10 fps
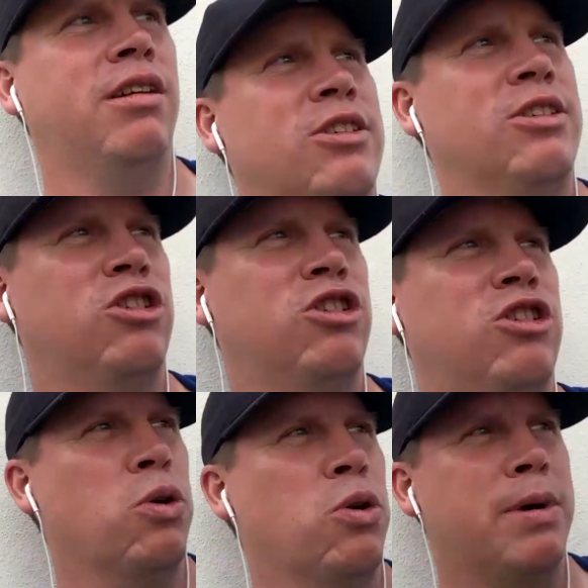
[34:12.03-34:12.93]
outspoken
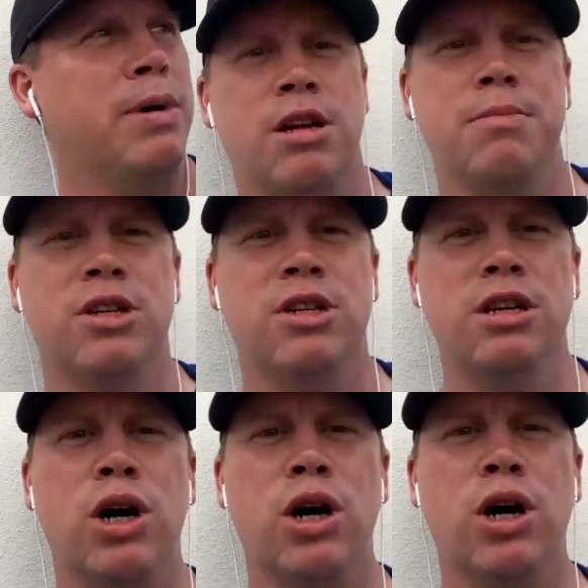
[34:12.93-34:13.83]
about Tim
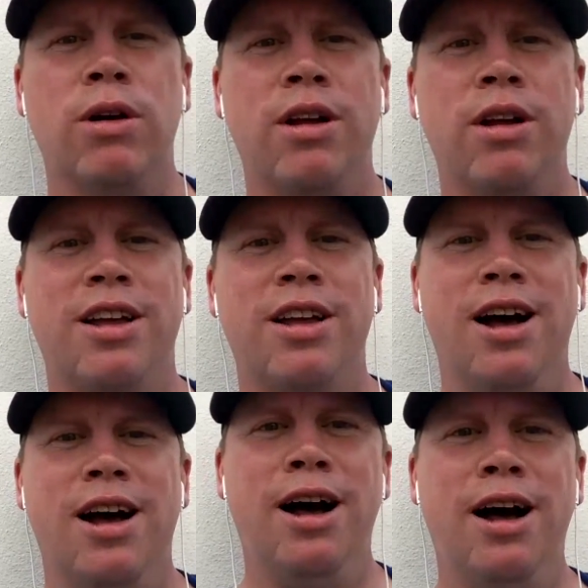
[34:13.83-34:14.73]
Tebow.
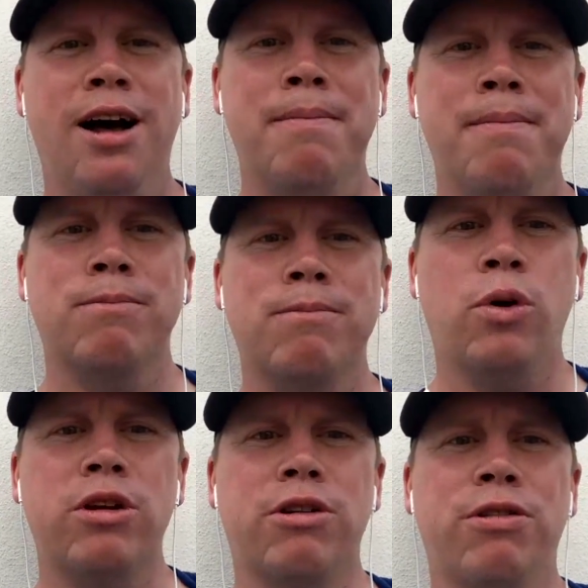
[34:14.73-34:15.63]
What are your
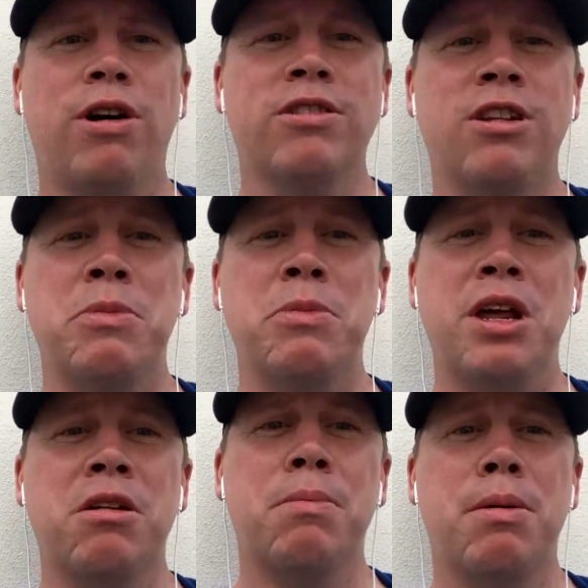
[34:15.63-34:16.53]
thoughts on him getting a
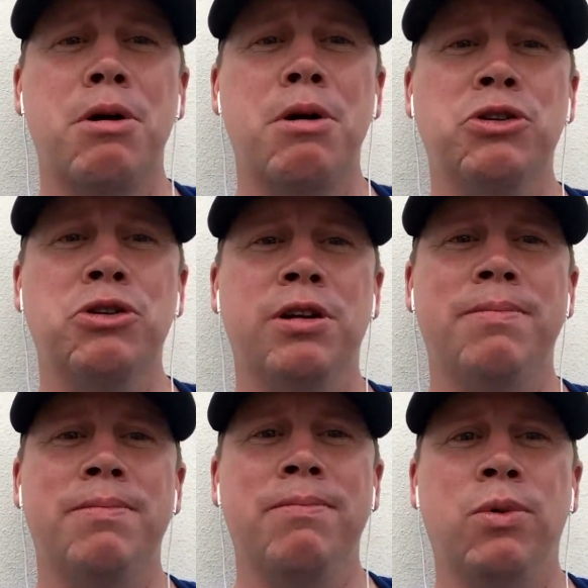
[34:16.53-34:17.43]
promotion
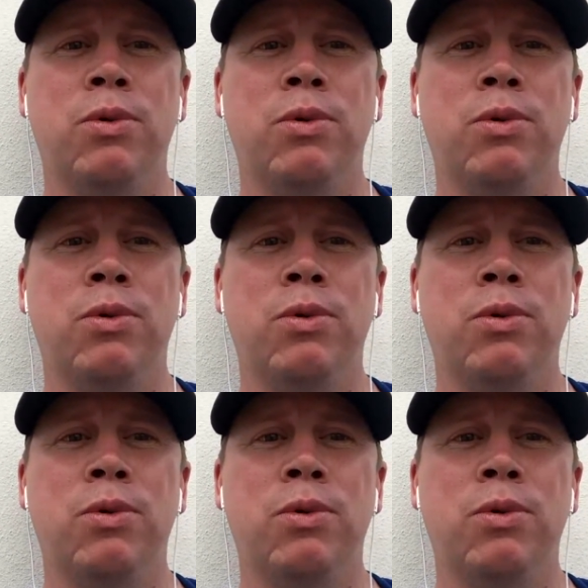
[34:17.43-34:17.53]
when he's